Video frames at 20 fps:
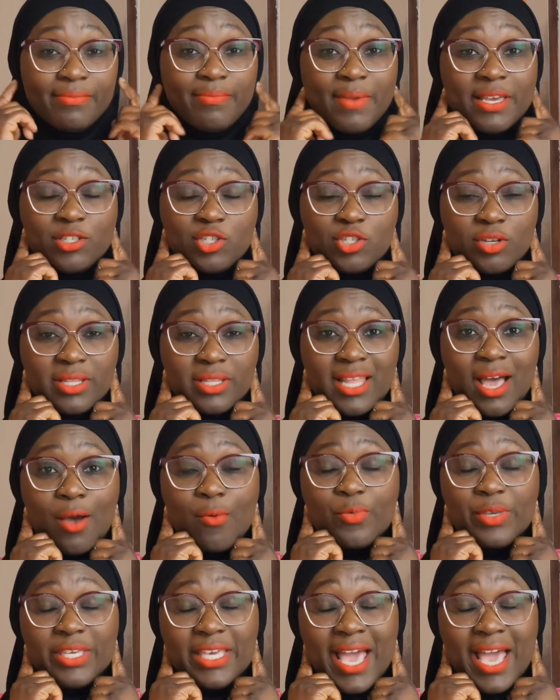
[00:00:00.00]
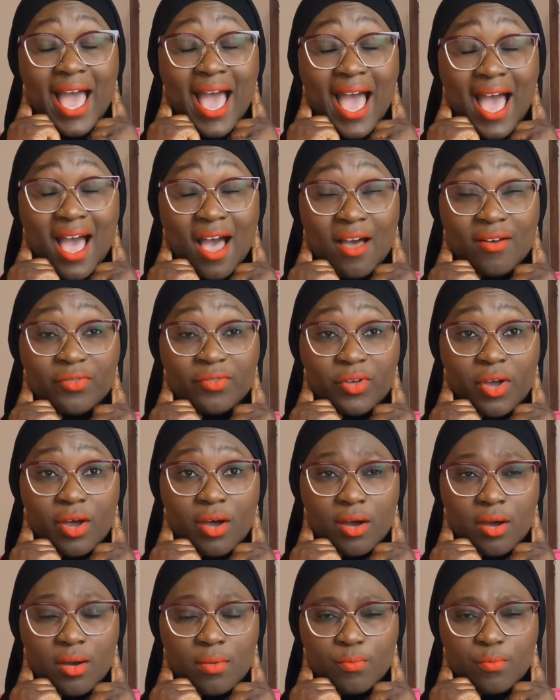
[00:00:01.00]
I mentioned that we have,
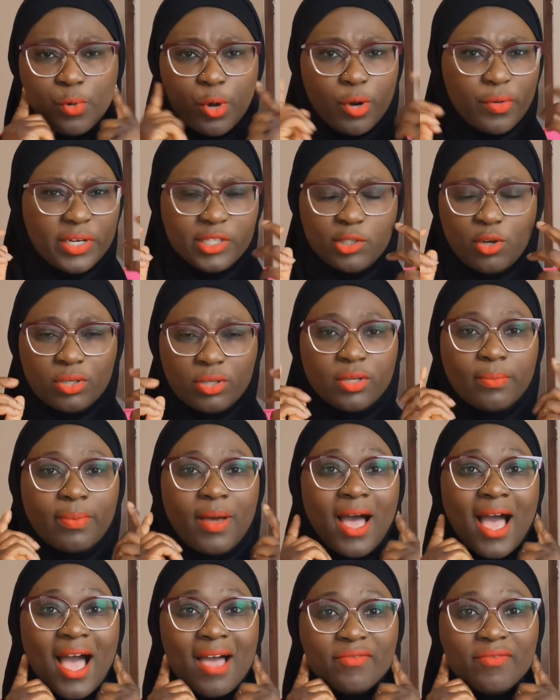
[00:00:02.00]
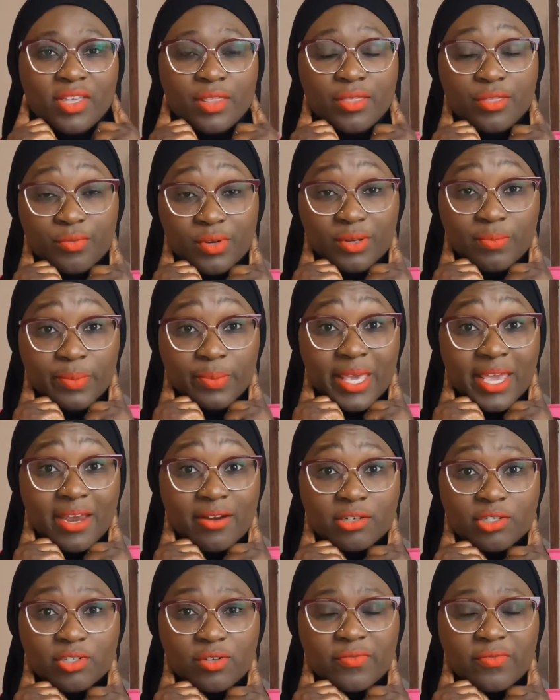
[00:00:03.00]
um, we already talked about having three
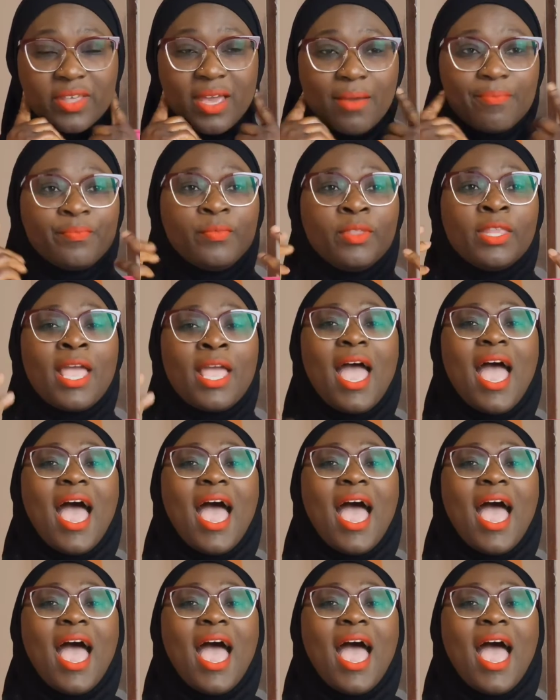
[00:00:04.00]
pairs of them.